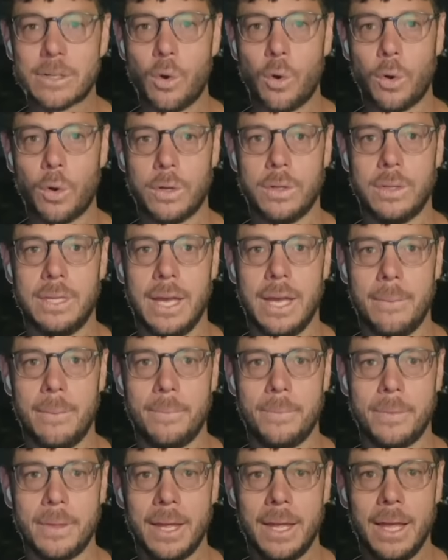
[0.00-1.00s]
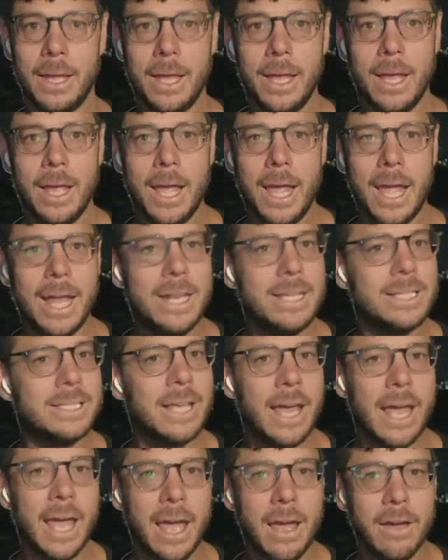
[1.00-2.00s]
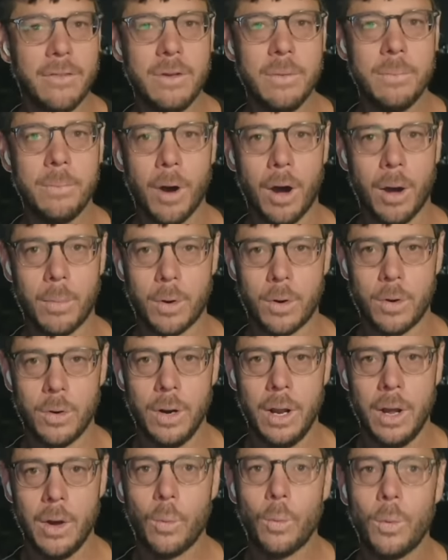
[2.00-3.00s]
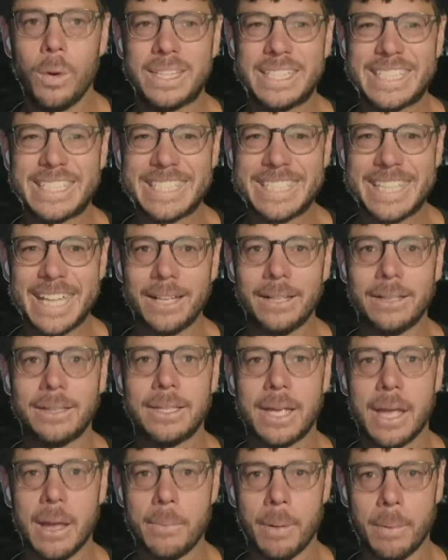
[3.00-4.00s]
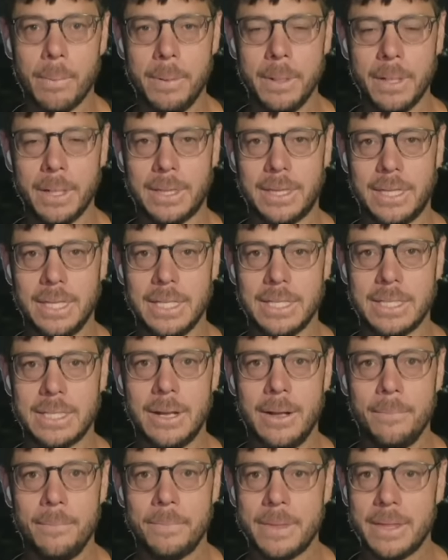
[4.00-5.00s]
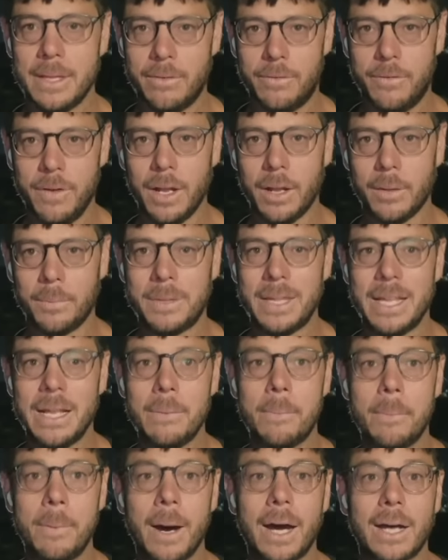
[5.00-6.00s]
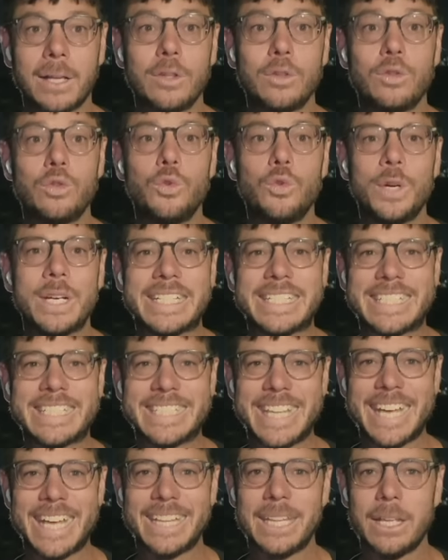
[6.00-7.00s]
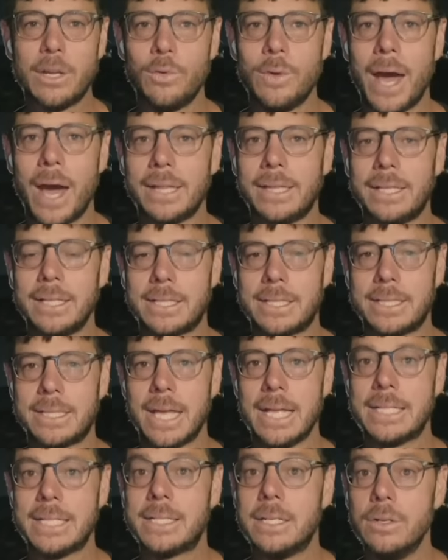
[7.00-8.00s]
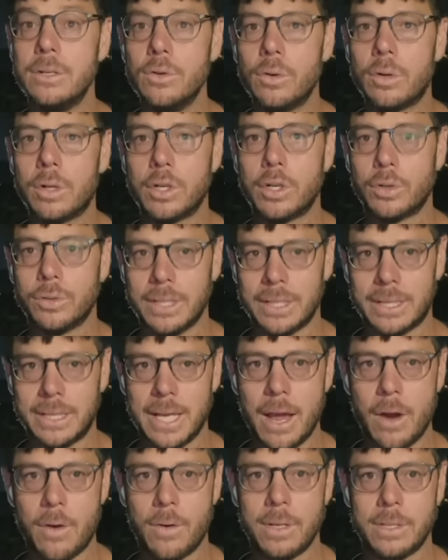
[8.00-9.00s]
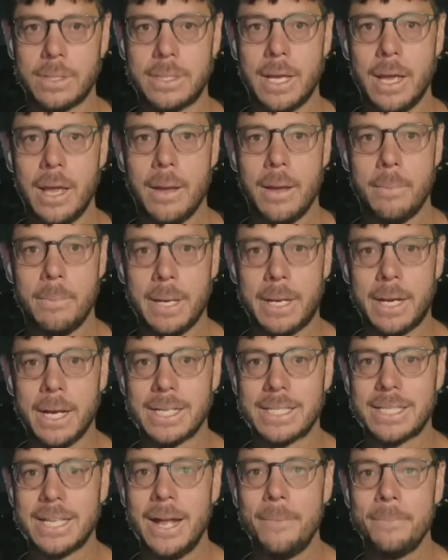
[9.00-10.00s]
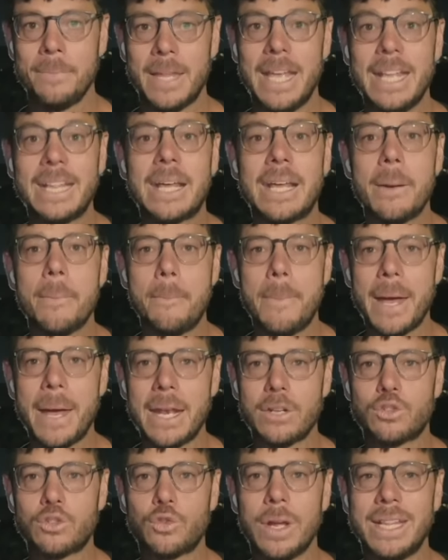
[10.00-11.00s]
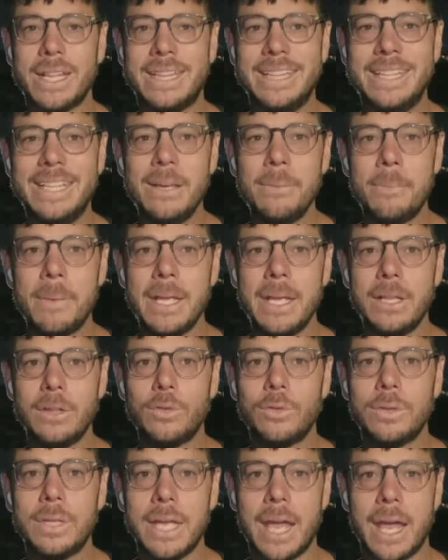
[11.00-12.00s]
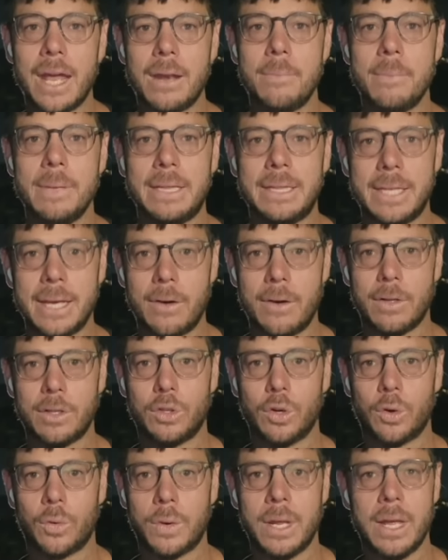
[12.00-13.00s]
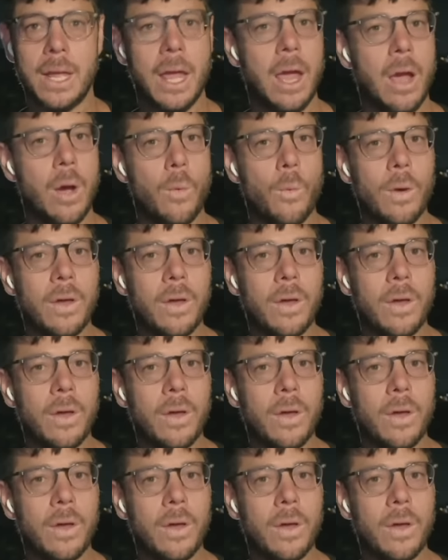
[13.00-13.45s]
escorted them. It is a heavy bomber with stealth capabilities, developed in part to extend the United States' nuclear deterrence because it can penetrate deep into the enemy territory